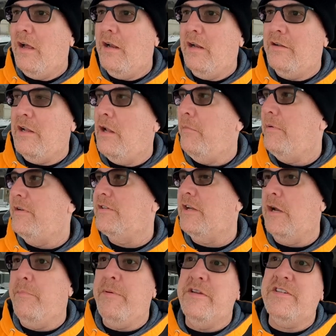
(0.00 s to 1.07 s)
it'd
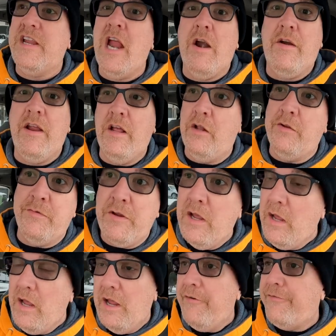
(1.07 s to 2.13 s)
be scary.
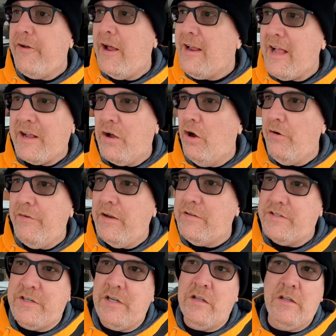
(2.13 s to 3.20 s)
If I get
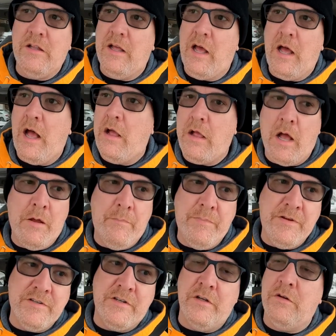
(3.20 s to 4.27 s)
COVID still, I'd
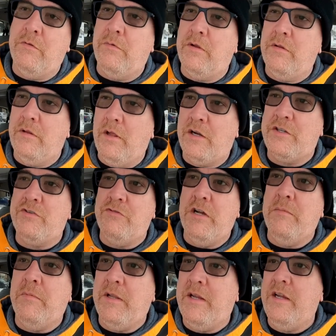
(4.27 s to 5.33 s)
be still
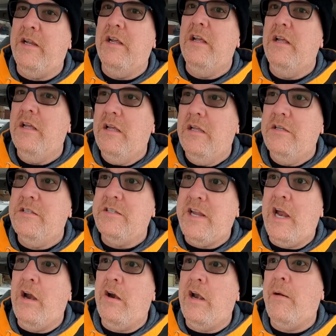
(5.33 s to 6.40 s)
extremely
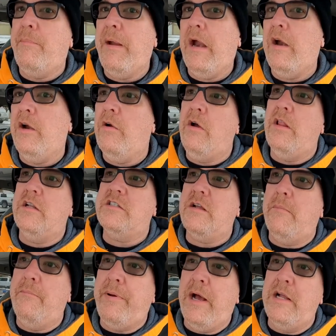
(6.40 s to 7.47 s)
scared and paranoid that
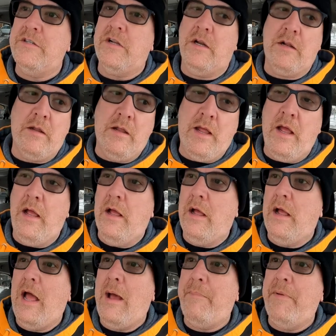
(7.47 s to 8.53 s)
something bad is going
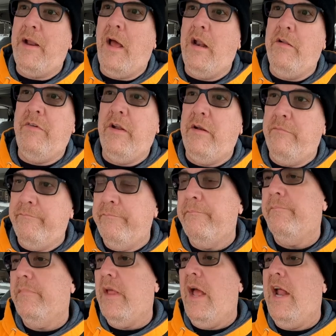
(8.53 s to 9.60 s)
to happen out of it.
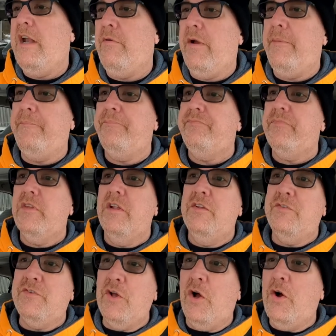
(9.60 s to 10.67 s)
Anyway,
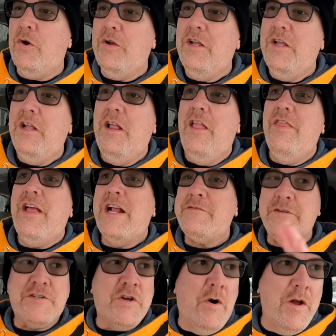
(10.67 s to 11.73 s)
so
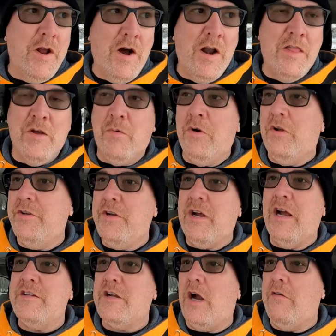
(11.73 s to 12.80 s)
that's what's going on in the world. You
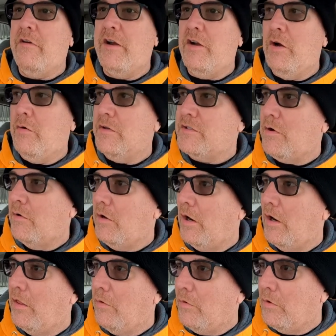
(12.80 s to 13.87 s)
guys already know what's going
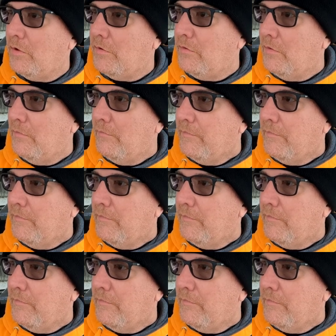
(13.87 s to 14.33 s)
on in the world,